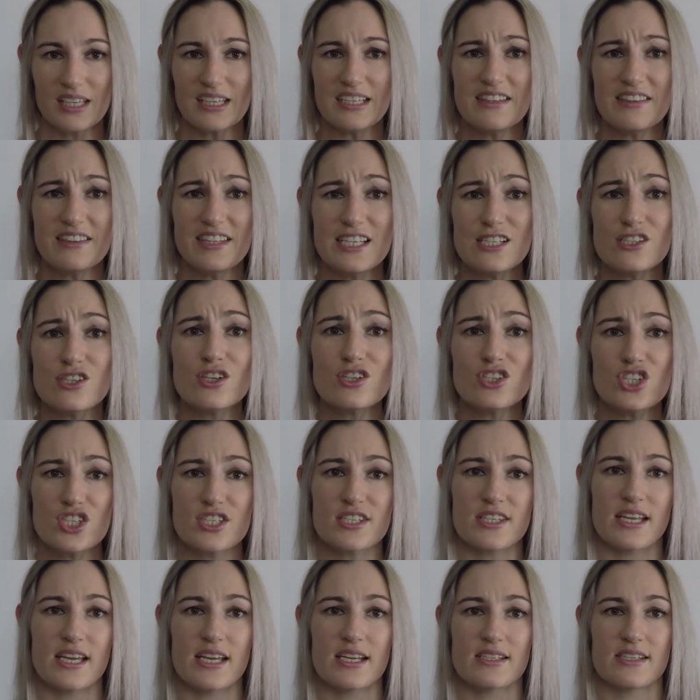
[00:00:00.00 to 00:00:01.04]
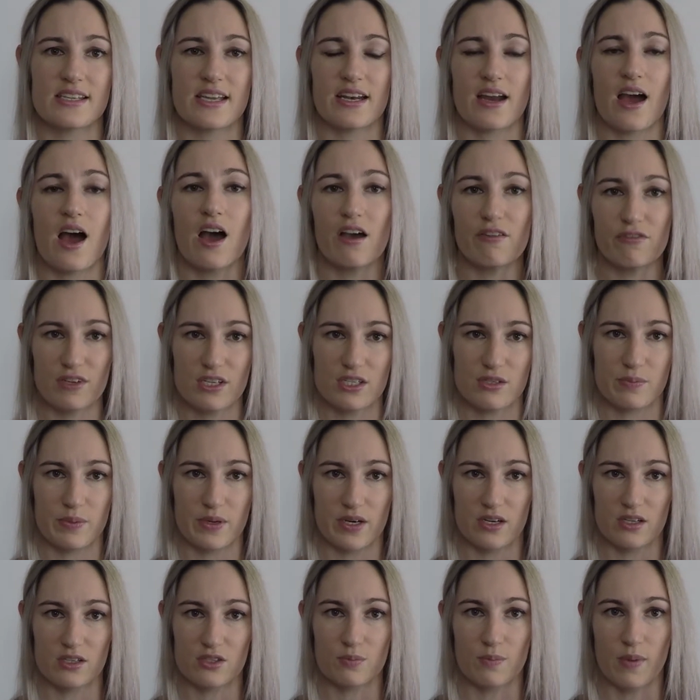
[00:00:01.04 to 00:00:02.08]
These are just things that I've
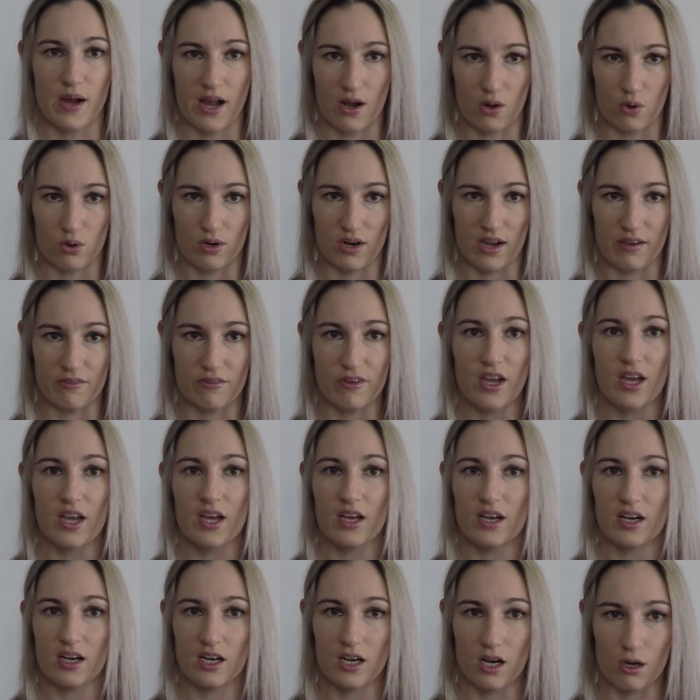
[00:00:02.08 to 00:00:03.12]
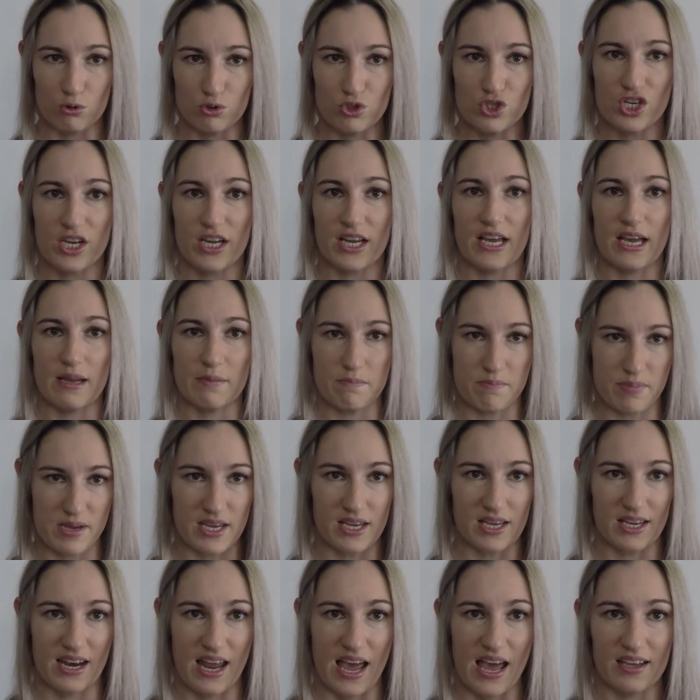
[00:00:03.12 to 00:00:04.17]
experienced my whole life coaching and
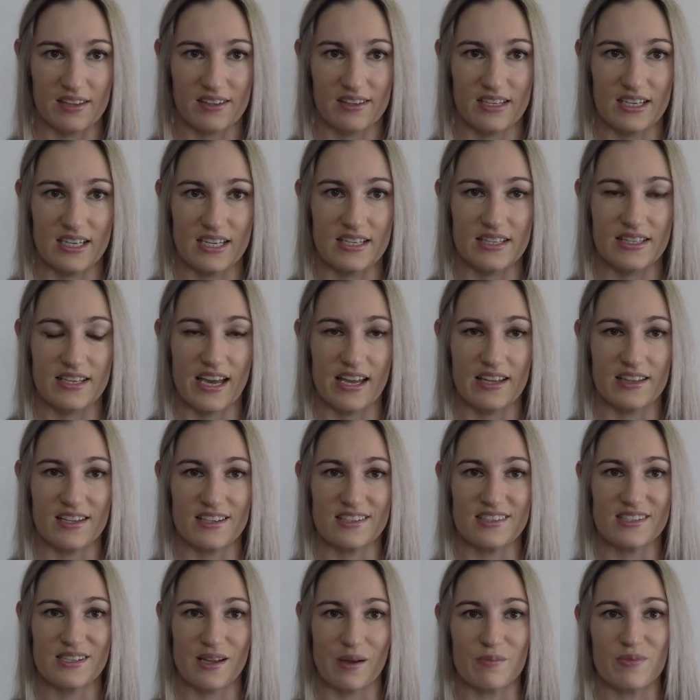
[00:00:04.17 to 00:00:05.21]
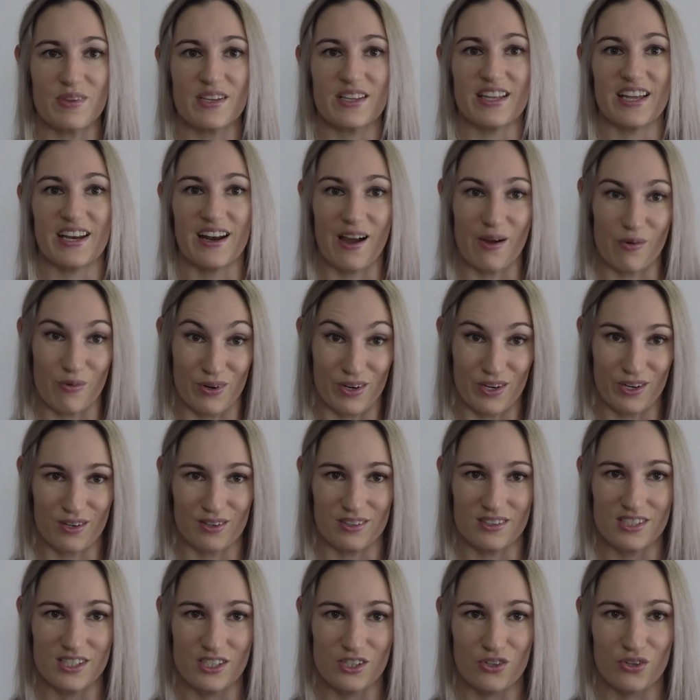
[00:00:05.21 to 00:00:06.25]
being an athlete, and that's something that I want to
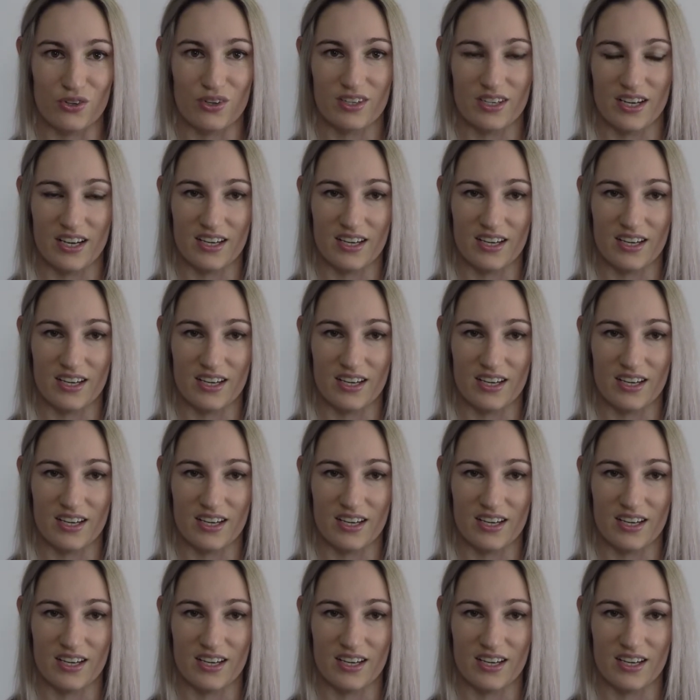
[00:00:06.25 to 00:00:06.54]
continue